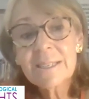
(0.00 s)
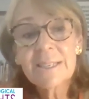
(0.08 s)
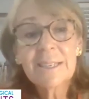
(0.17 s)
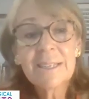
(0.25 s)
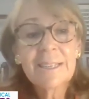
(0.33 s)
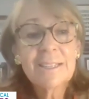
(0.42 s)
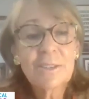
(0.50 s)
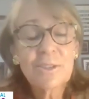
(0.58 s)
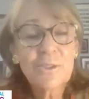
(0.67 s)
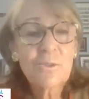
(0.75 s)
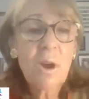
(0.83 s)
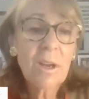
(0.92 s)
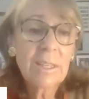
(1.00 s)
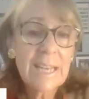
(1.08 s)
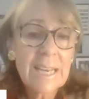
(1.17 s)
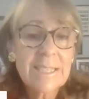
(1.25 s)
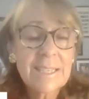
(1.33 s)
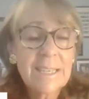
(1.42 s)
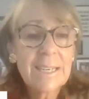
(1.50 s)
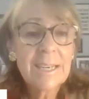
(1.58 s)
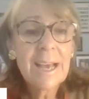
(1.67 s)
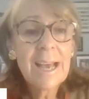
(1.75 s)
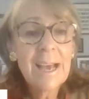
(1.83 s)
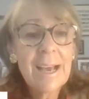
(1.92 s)
And it's a strong lesson.
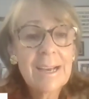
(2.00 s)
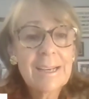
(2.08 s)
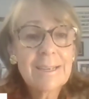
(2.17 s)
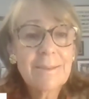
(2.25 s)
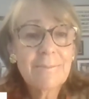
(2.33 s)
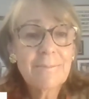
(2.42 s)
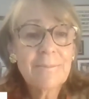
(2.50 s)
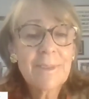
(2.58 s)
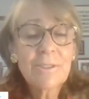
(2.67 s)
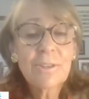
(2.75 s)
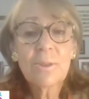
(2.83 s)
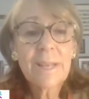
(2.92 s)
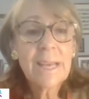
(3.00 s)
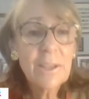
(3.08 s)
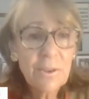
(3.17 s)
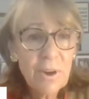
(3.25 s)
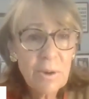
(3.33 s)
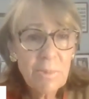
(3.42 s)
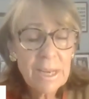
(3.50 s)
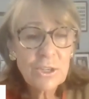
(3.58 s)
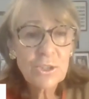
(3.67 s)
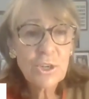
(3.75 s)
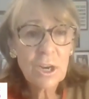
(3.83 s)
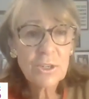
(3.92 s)
So thank you very
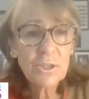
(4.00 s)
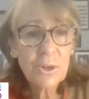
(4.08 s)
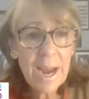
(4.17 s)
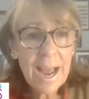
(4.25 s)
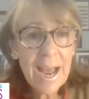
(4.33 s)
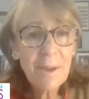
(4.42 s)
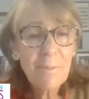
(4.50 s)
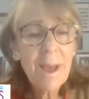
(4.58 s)
much, Dr. Ham.